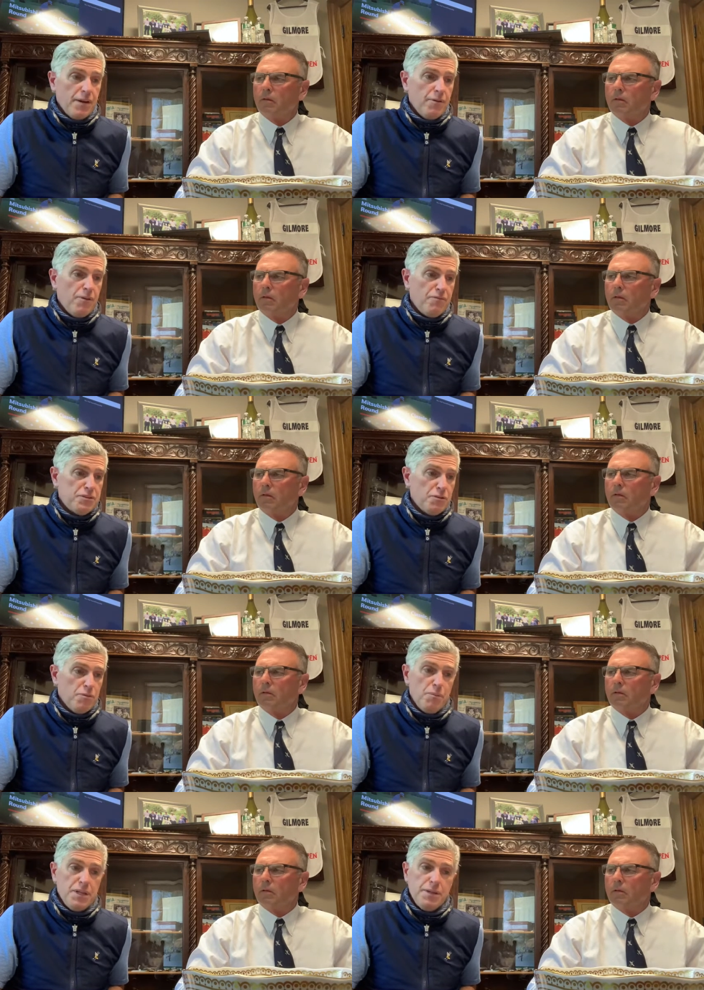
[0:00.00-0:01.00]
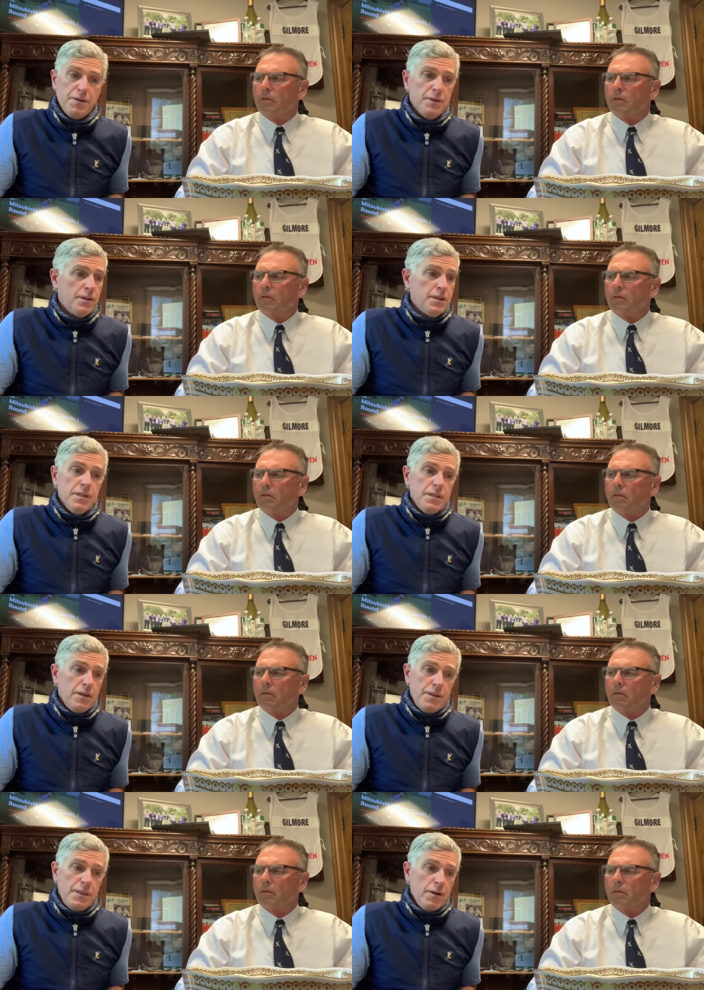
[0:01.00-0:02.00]
Speaker 1: know for certain, but they're,
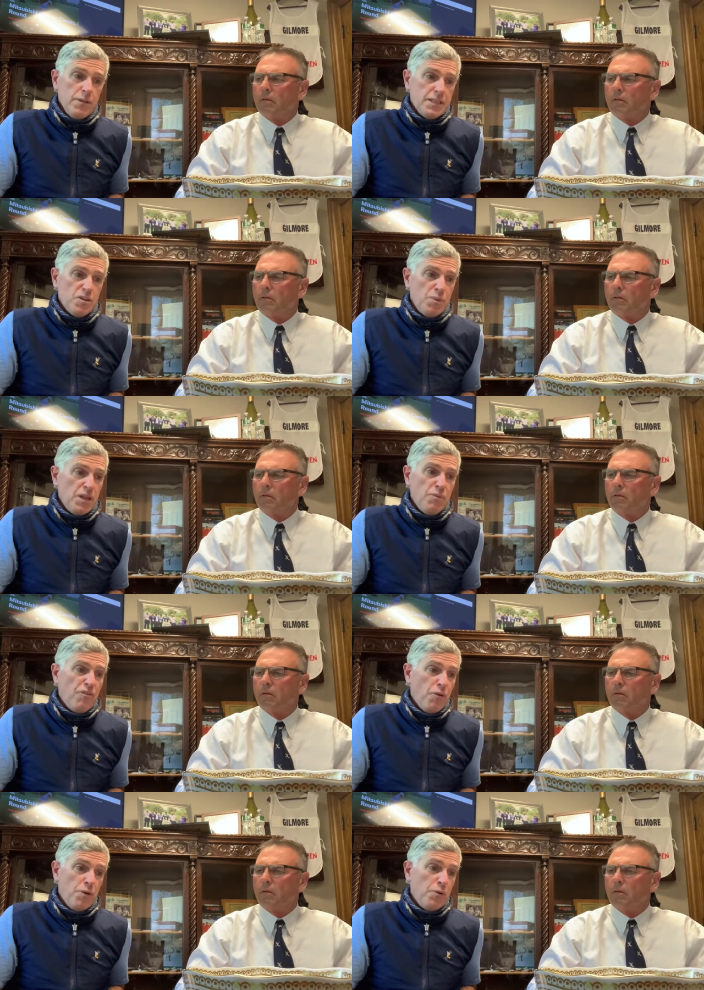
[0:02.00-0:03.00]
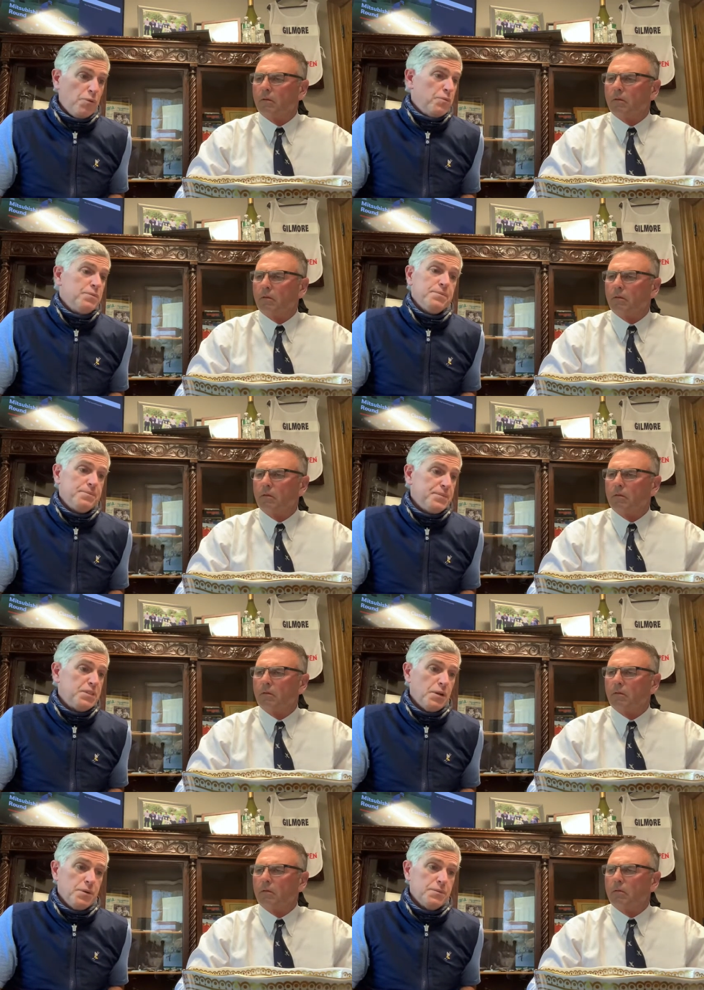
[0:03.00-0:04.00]
they they don't like to play before noon.
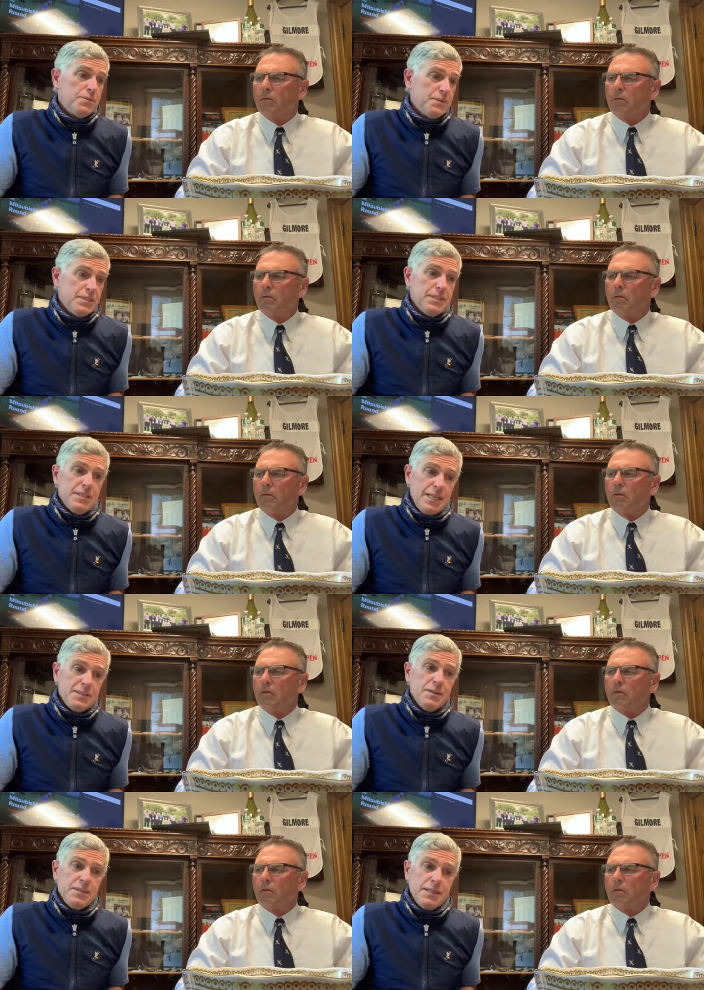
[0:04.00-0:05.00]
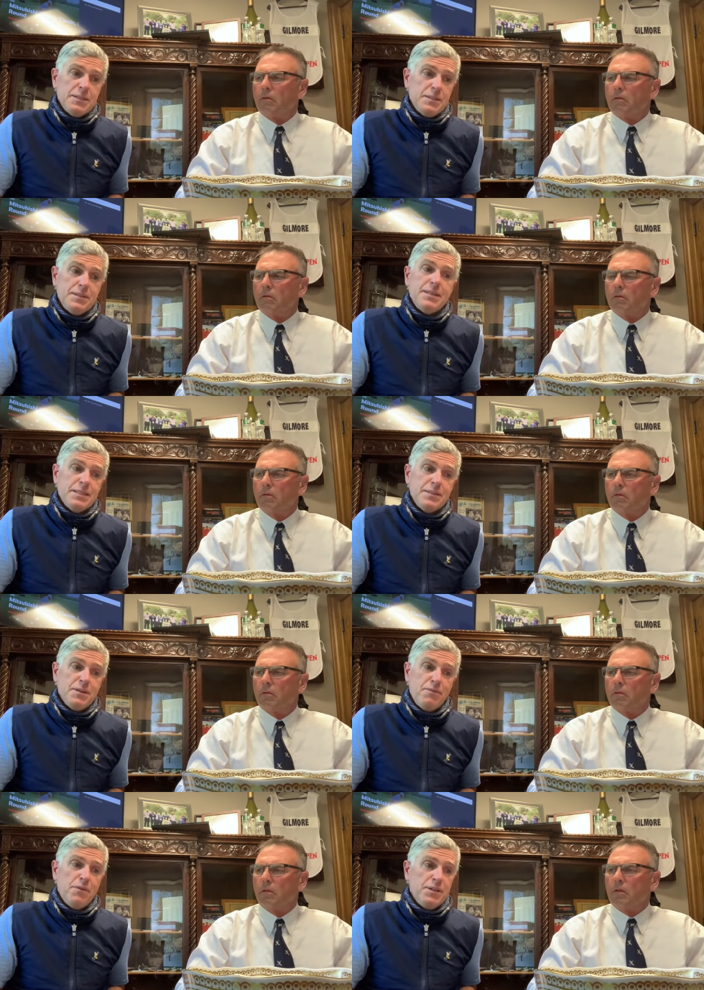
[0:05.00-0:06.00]
So that's a that's a that's a
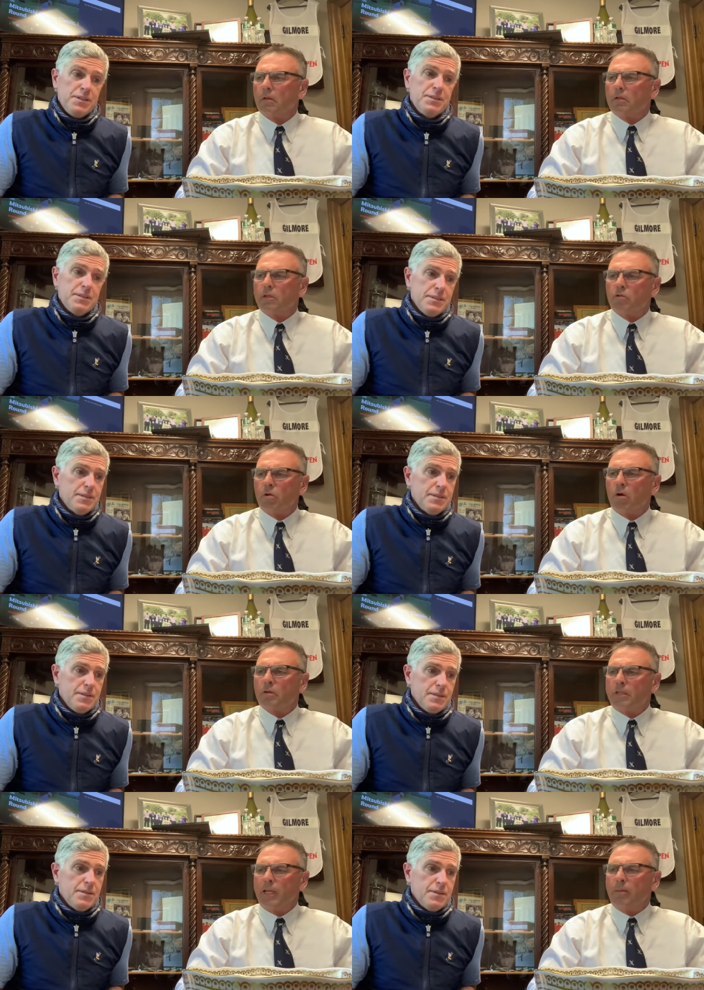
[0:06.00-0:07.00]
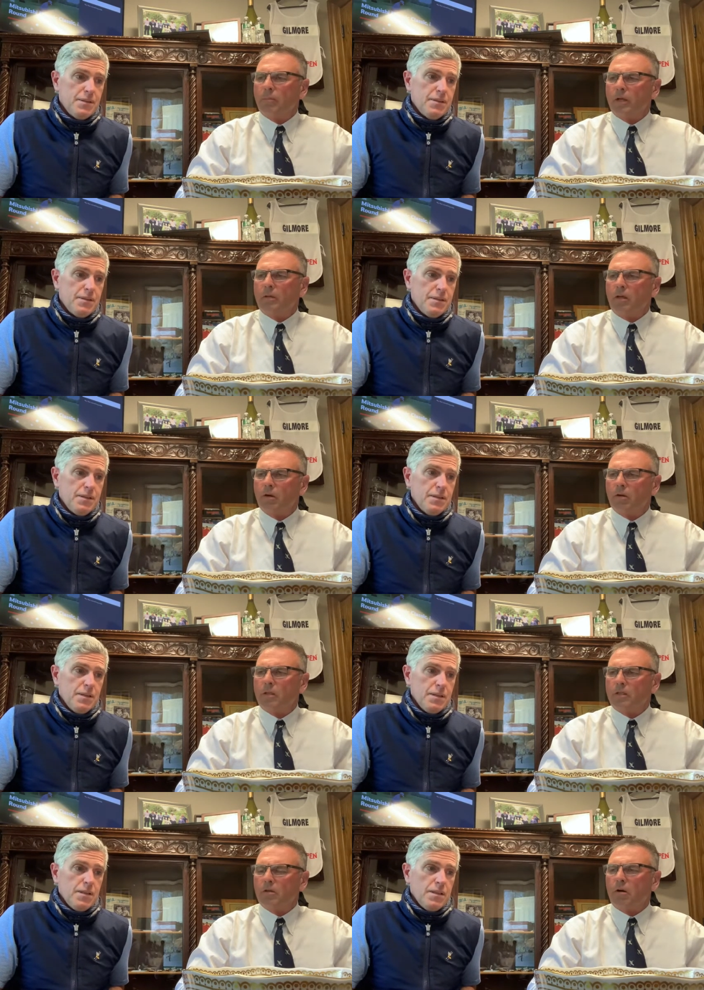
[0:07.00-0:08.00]
tough one.
Speaker 2: It's a strong team, but the
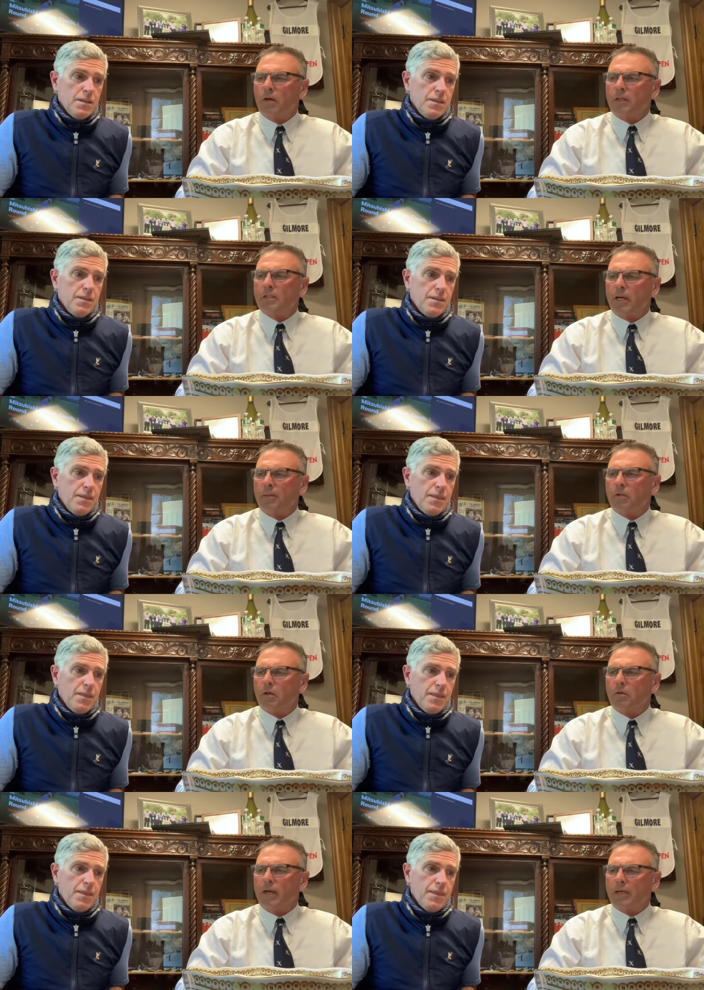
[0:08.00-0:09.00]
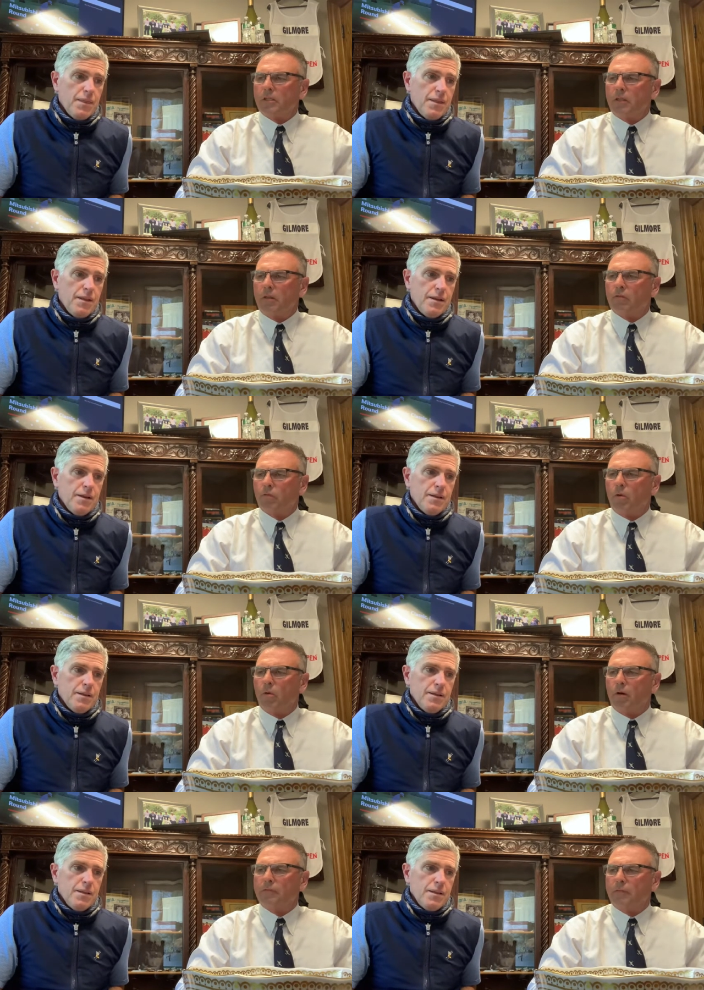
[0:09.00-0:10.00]
early starting time could actually throw
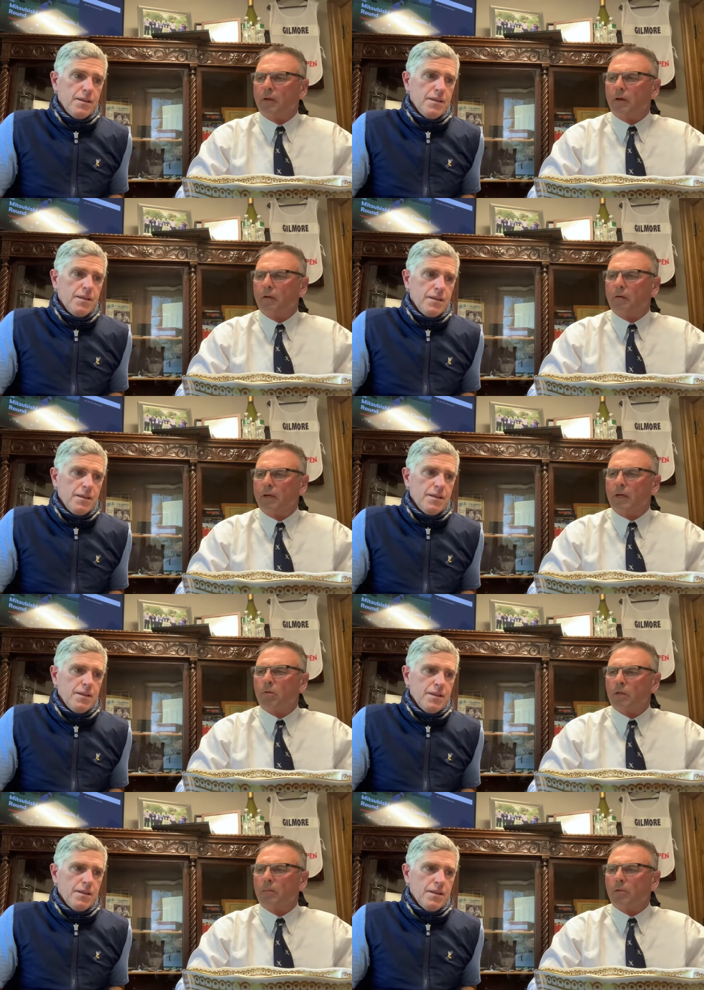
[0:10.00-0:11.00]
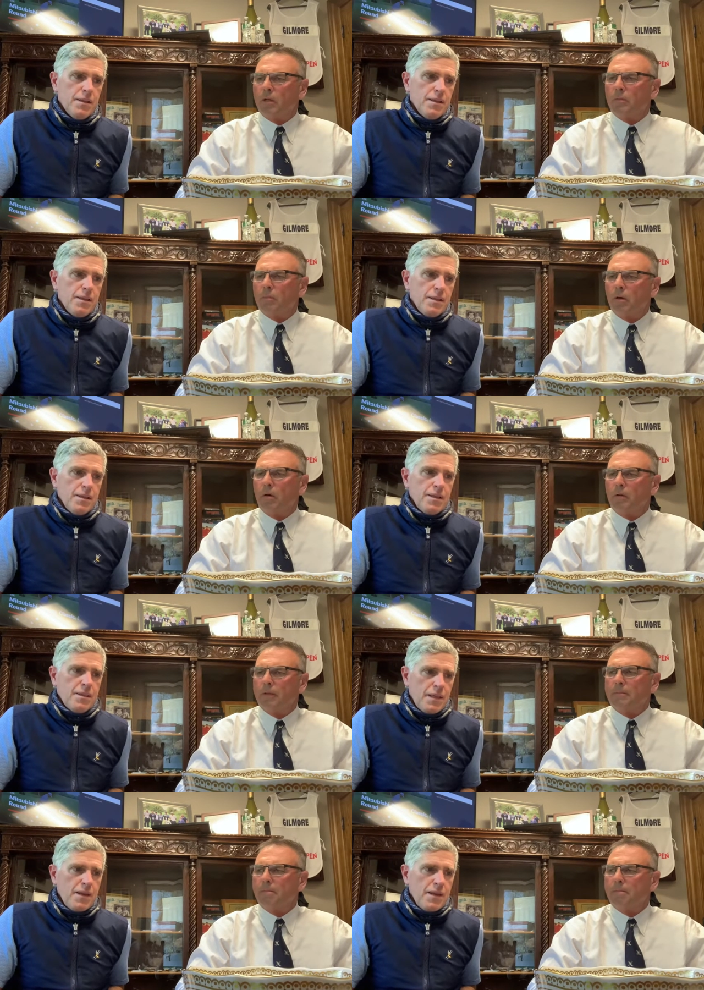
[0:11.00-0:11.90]
off their equilibrium tomorrow, huh? They